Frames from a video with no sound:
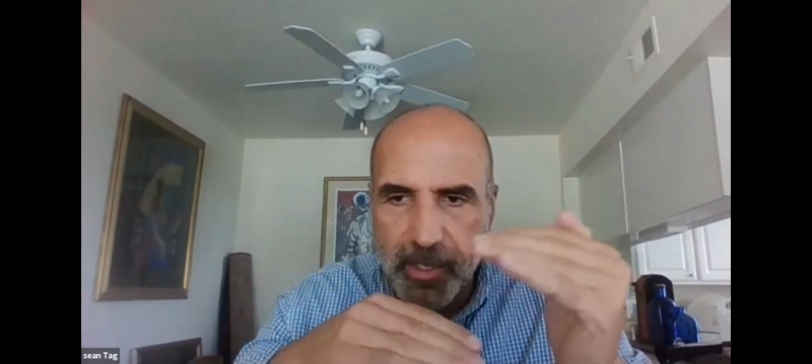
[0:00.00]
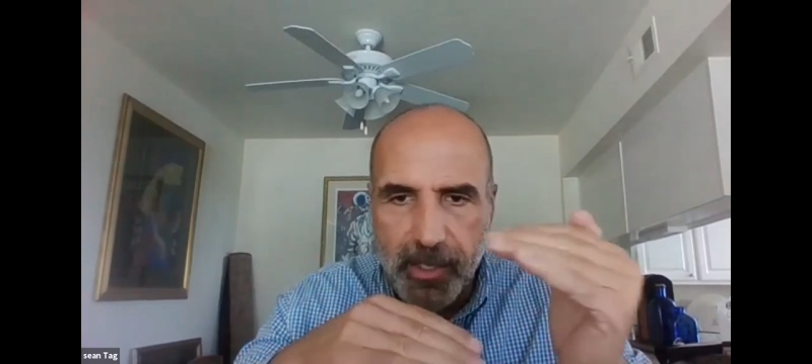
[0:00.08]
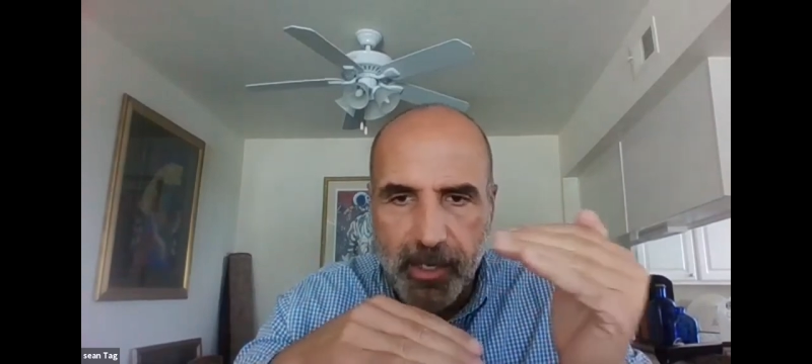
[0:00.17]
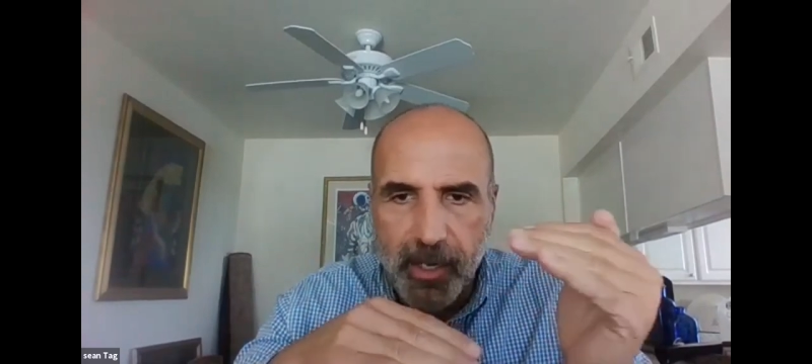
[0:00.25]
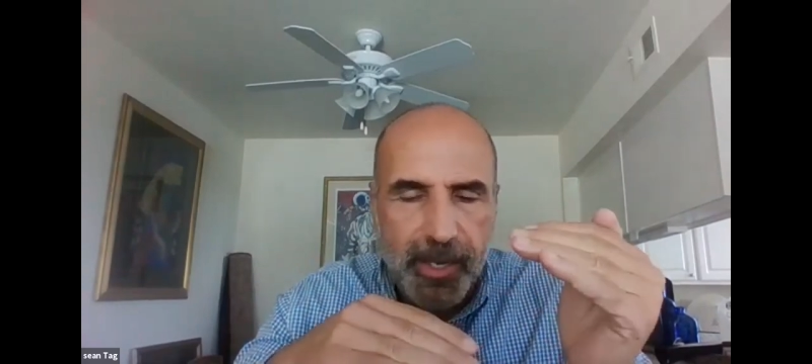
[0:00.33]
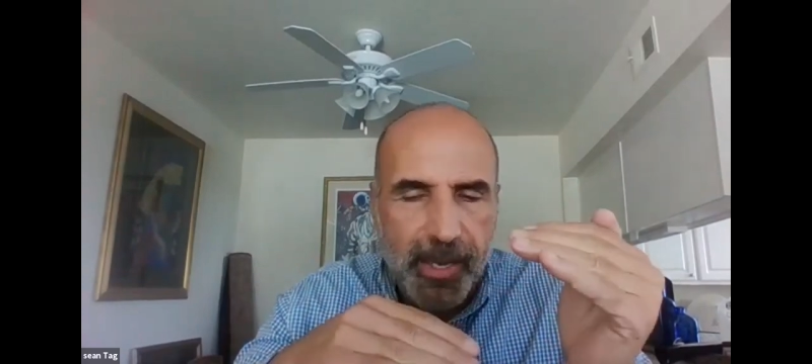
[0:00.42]

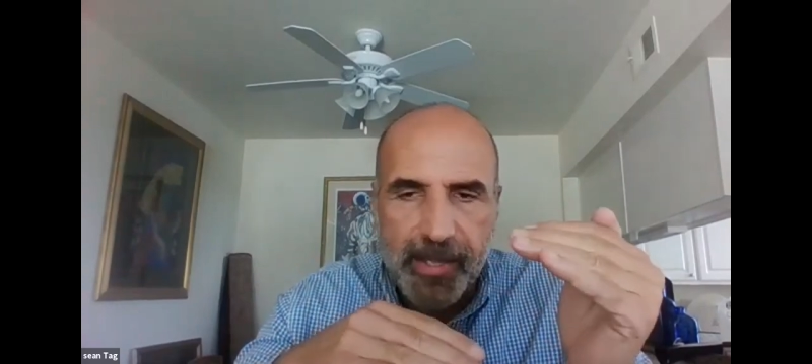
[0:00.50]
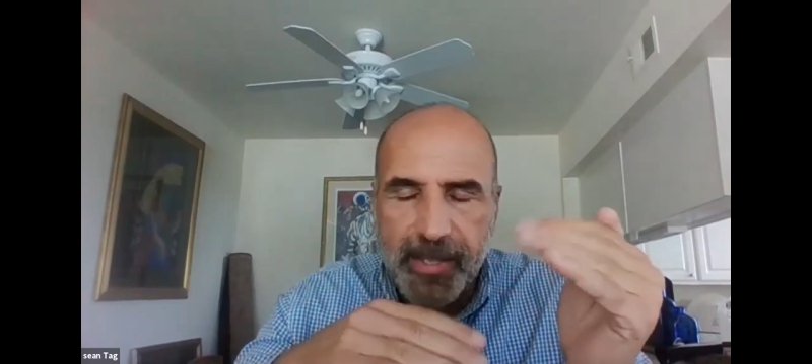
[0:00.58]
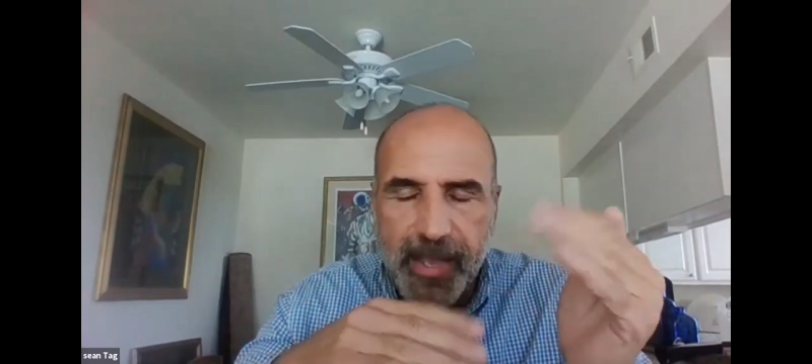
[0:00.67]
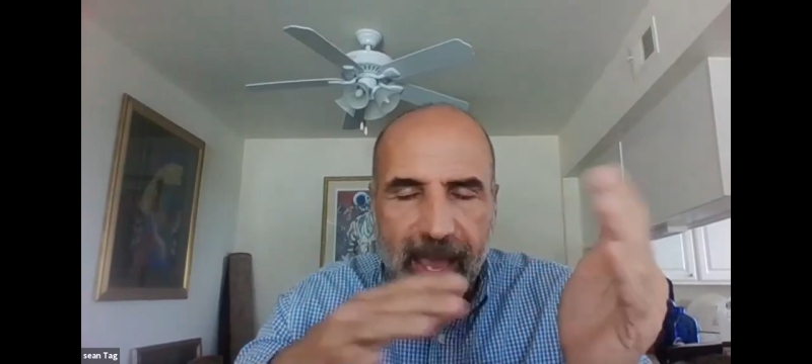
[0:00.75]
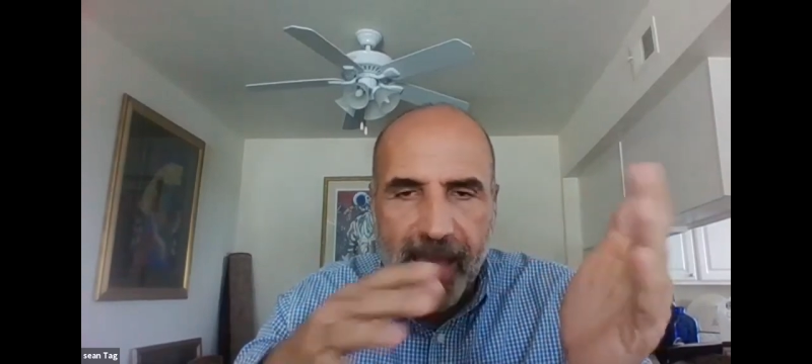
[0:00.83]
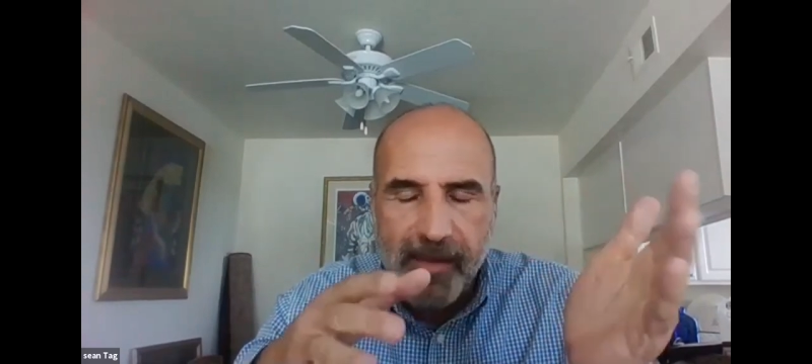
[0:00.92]
I had
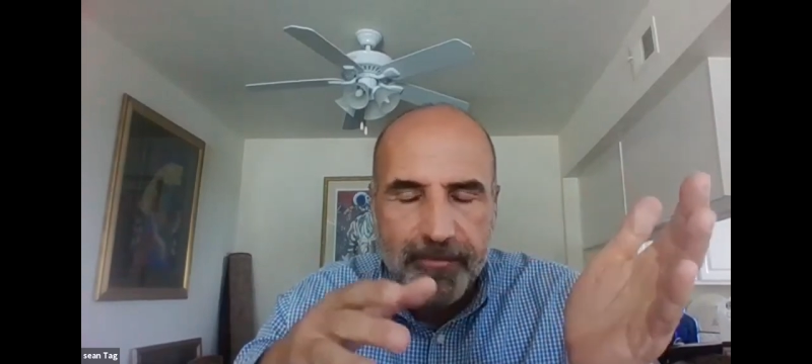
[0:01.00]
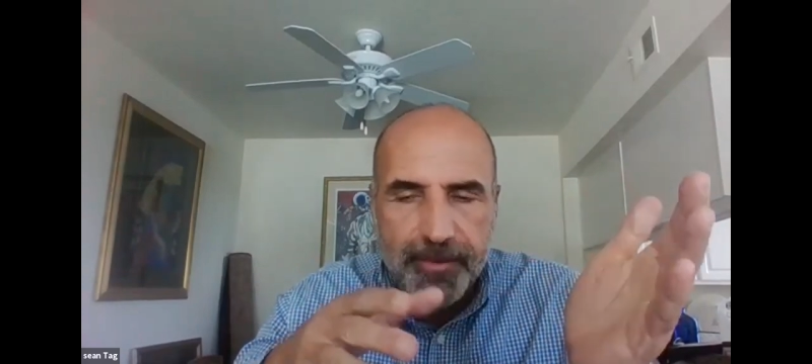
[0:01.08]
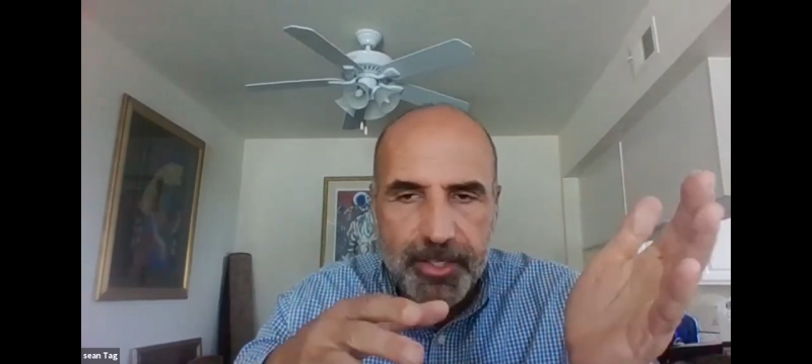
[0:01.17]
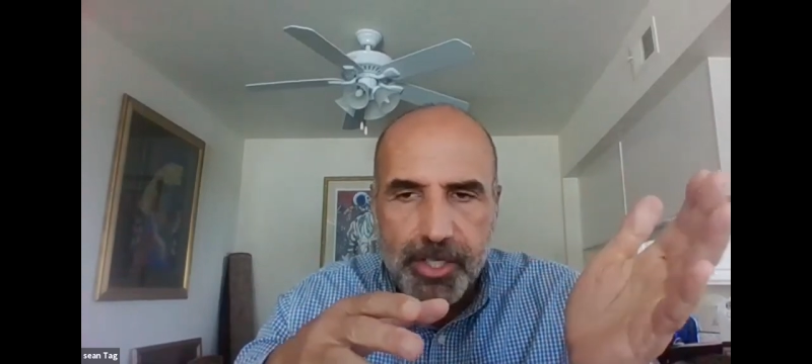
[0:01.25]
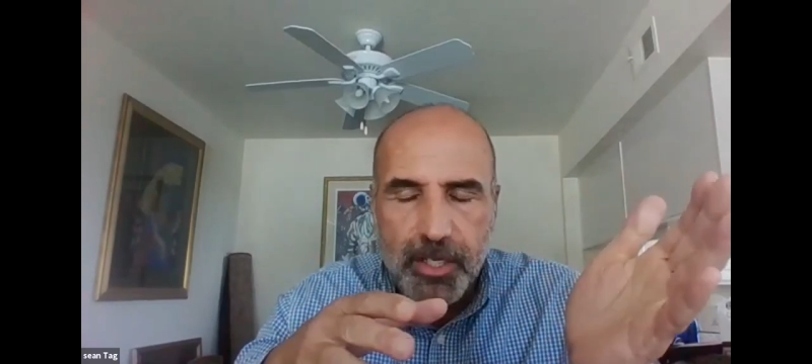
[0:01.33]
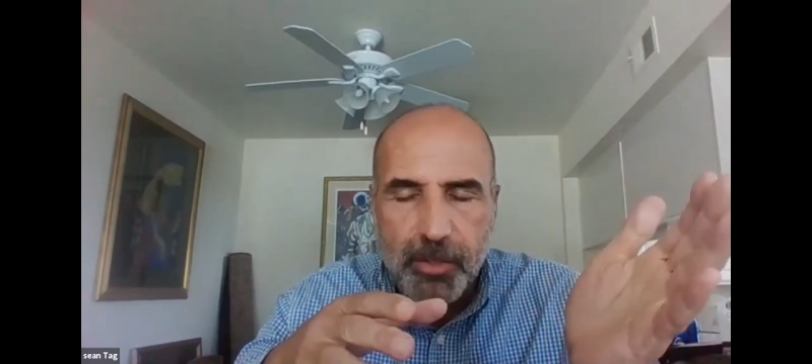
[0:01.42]

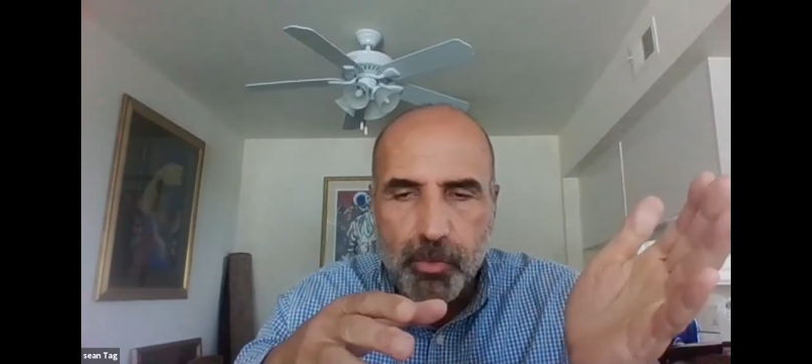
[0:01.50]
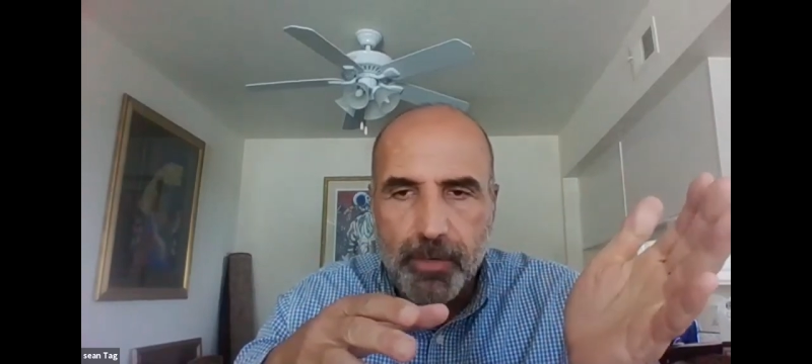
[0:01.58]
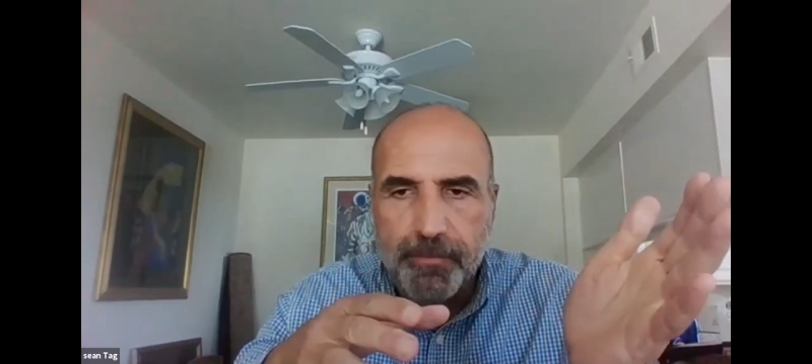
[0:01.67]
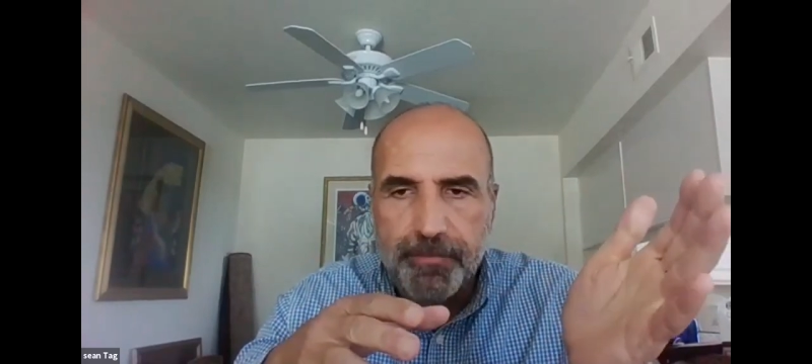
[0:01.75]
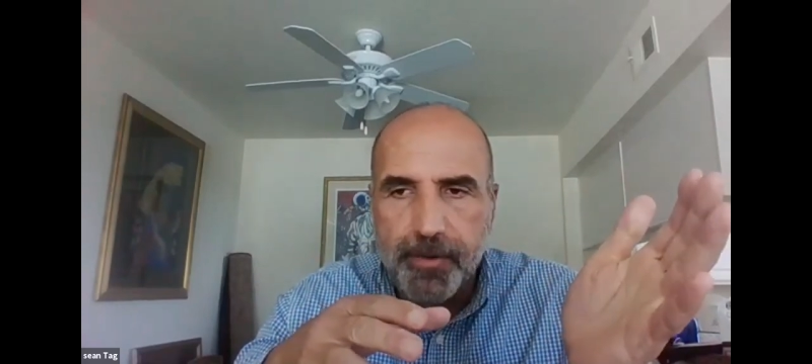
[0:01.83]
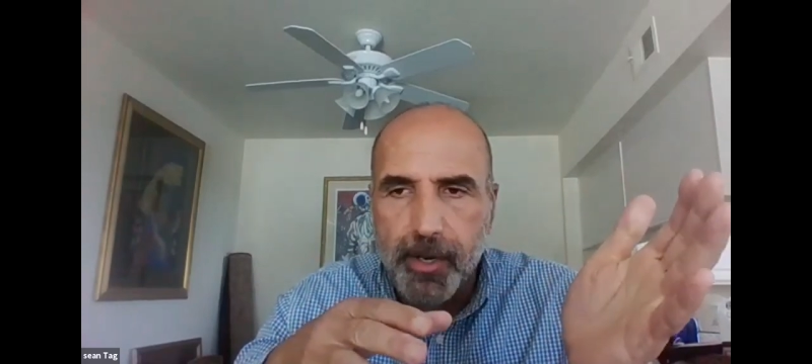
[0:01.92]
average anywhere
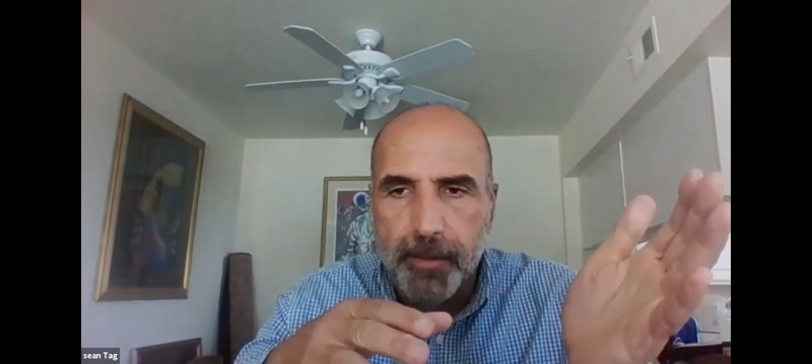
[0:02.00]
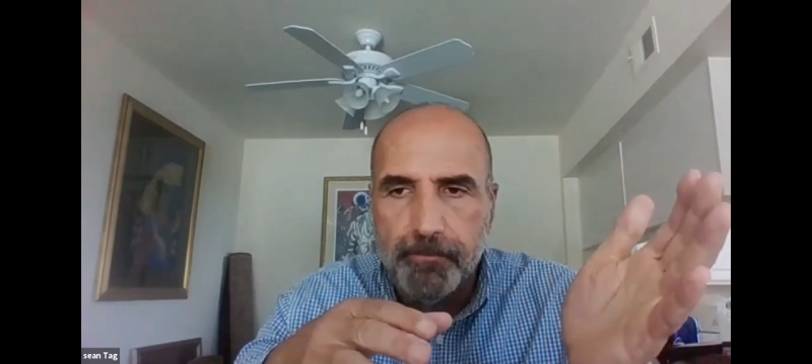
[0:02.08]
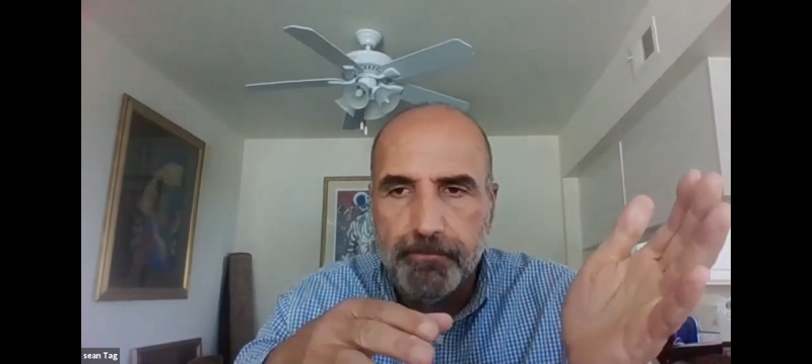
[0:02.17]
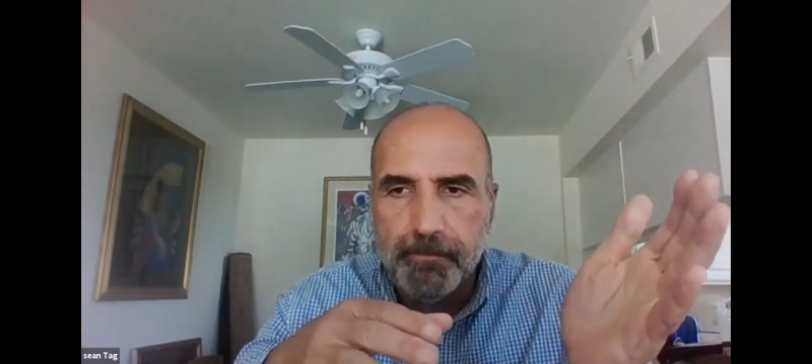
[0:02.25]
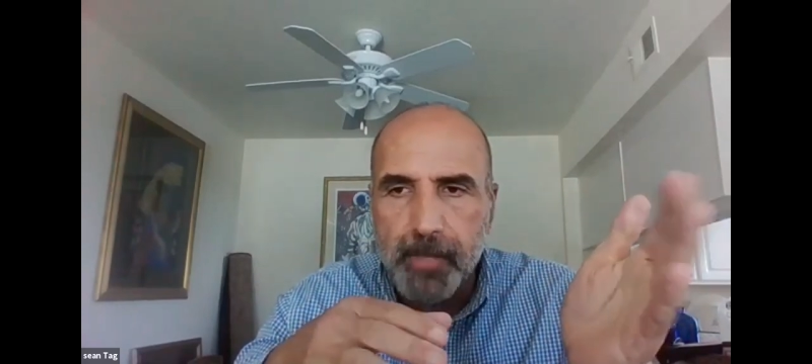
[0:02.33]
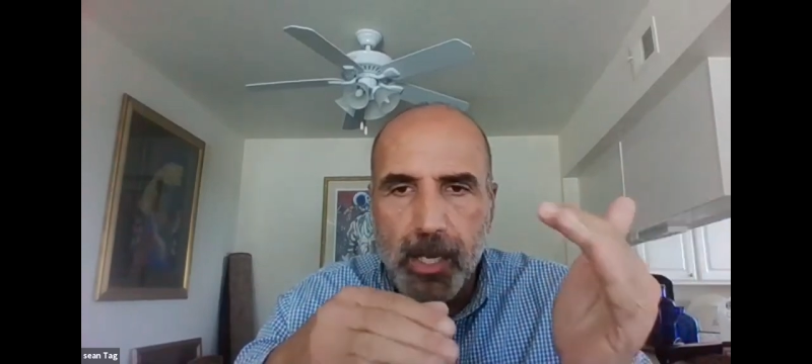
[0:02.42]
from